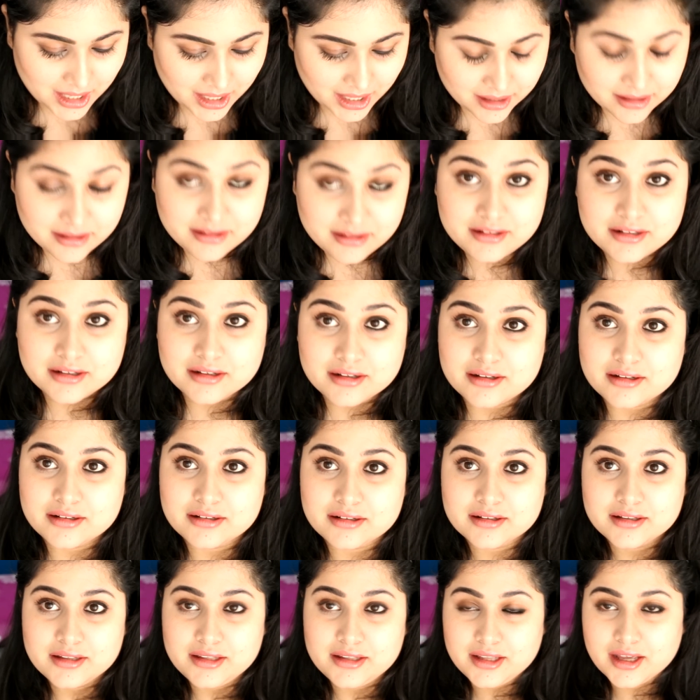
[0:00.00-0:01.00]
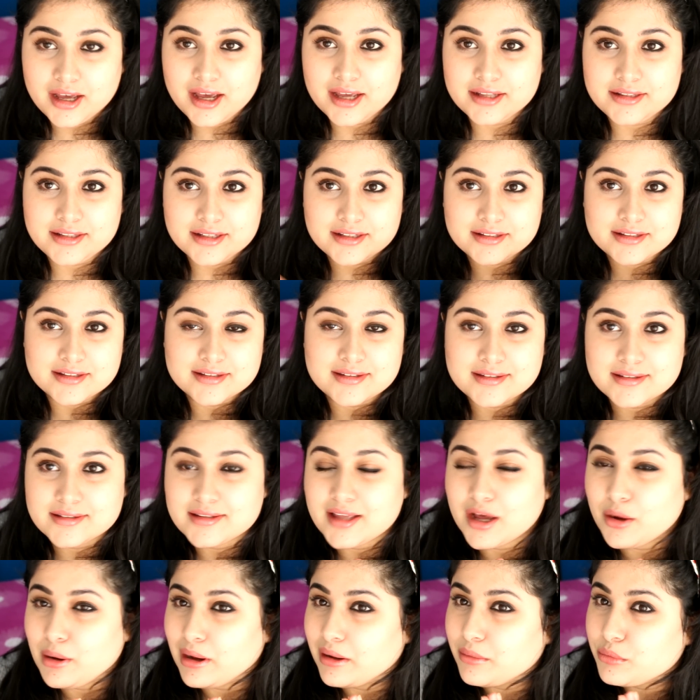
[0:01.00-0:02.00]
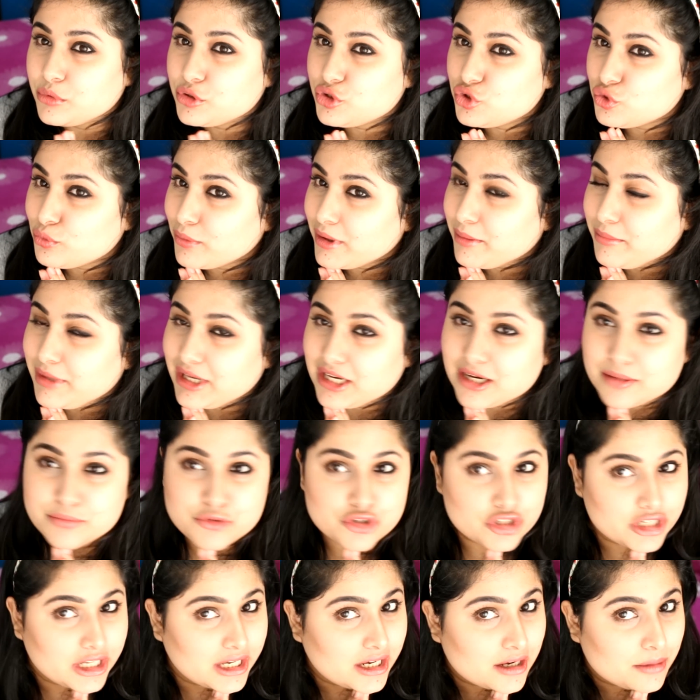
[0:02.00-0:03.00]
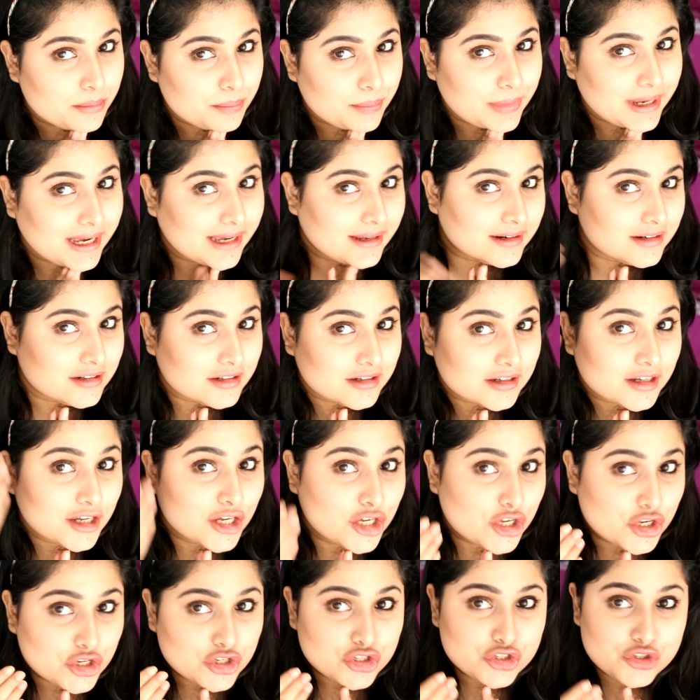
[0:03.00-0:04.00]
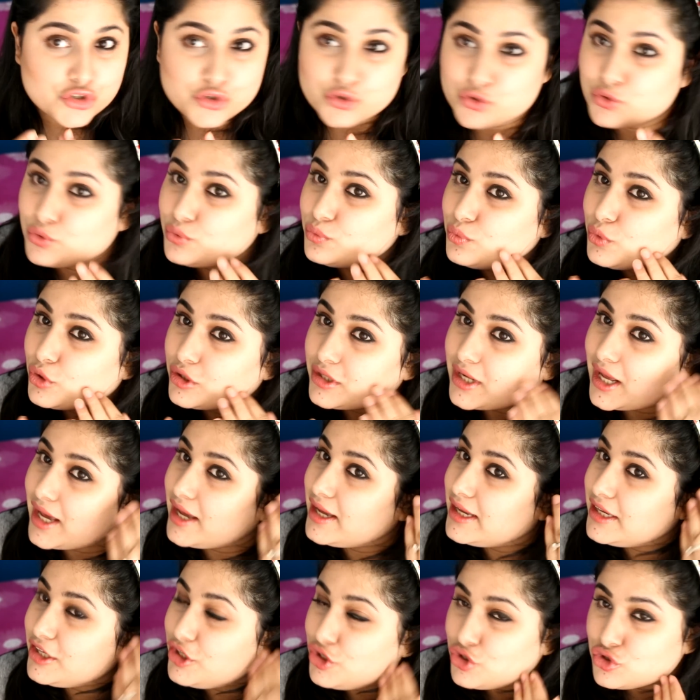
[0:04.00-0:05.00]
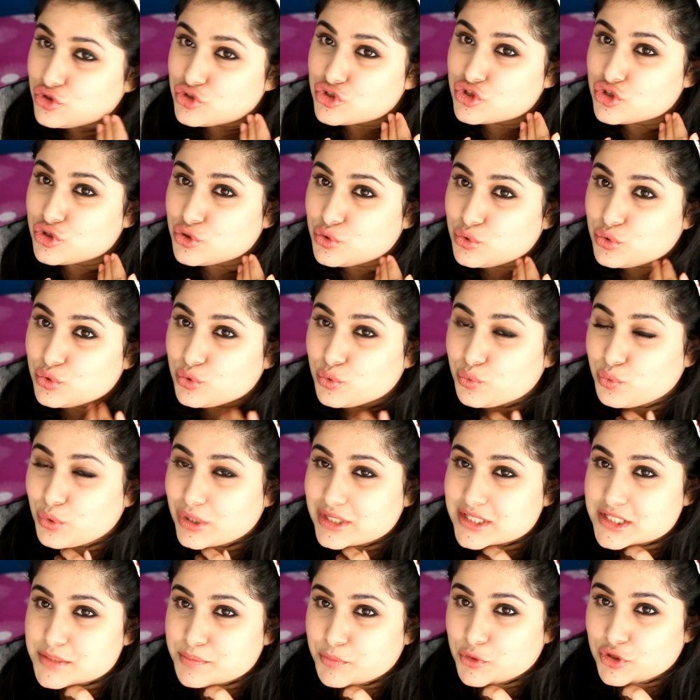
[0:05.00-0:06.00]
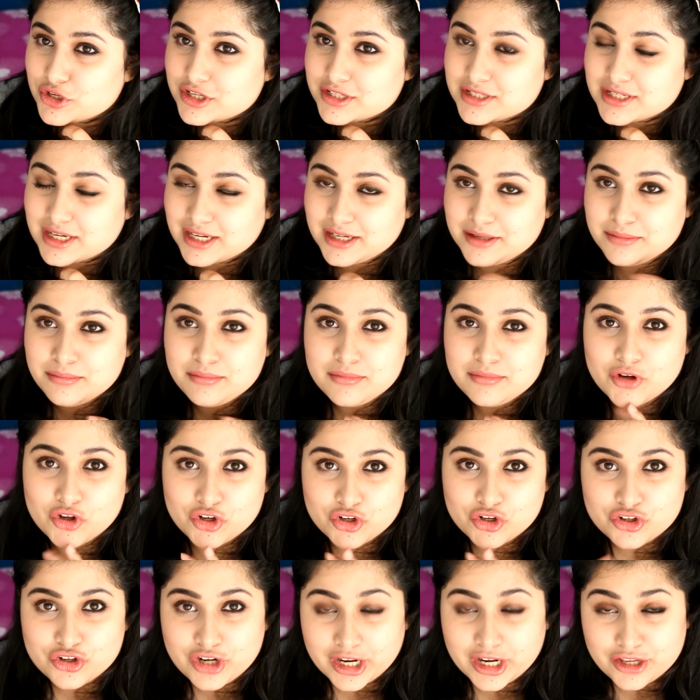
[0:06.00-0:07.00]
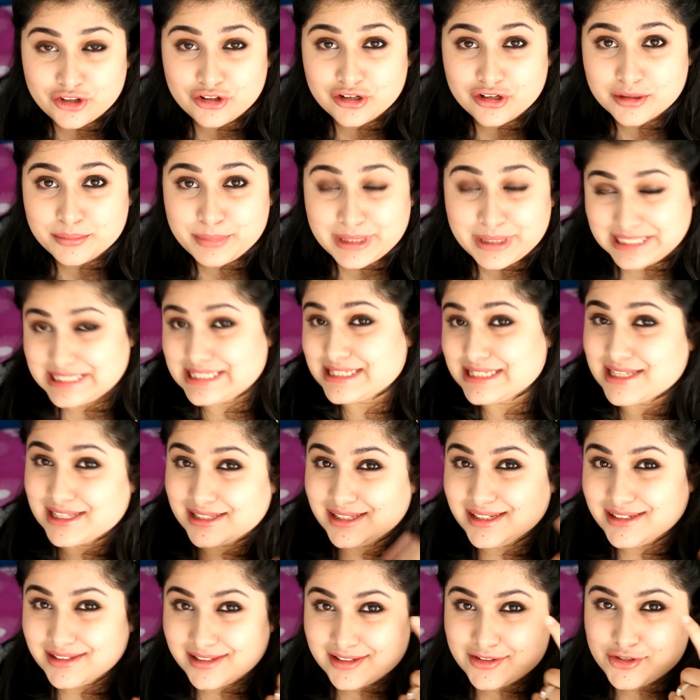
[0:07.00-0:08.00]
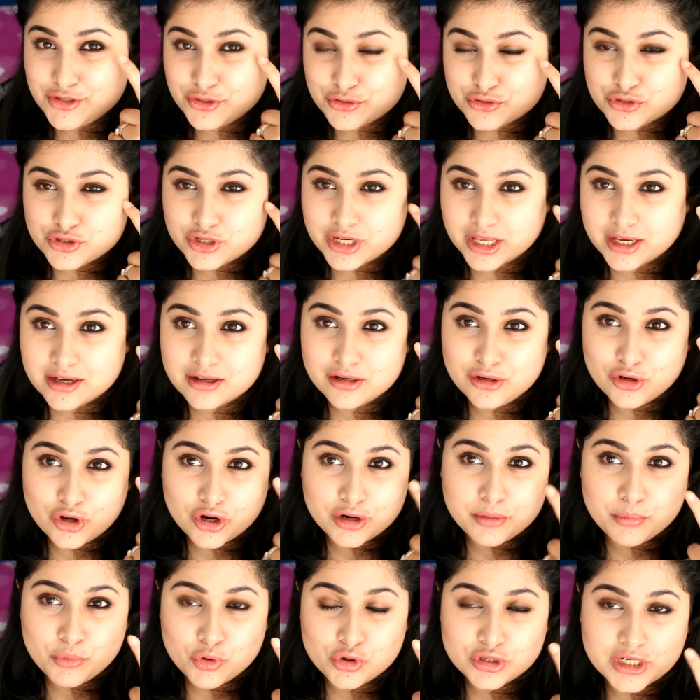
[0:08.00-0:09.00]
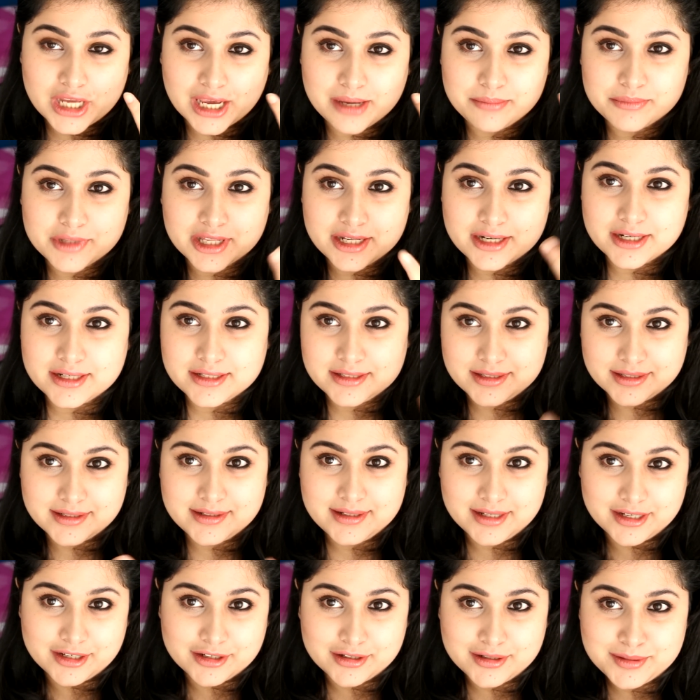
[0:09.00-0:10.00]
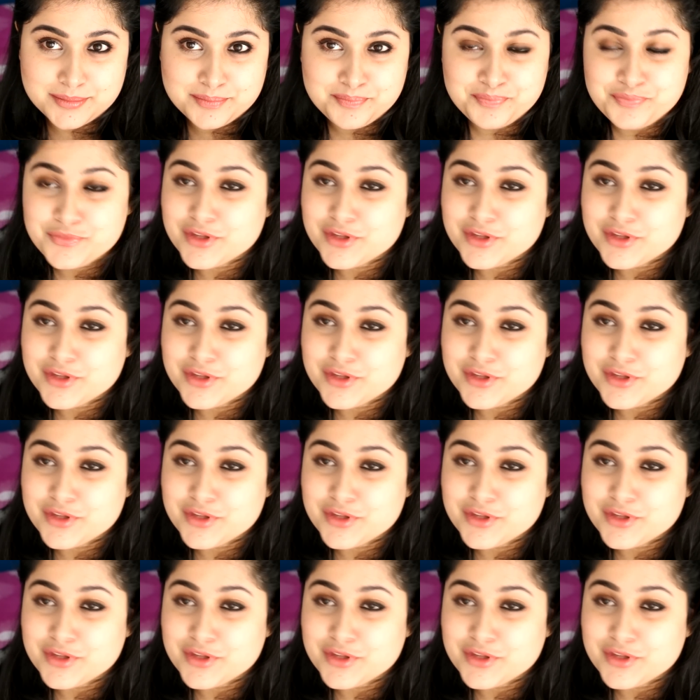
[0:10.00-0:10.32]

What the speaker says: And yeah, I think this is how I would do my makeup today compared to what I used to do once upon a time on a regular basis. I think this used to take a lot more time than it did here.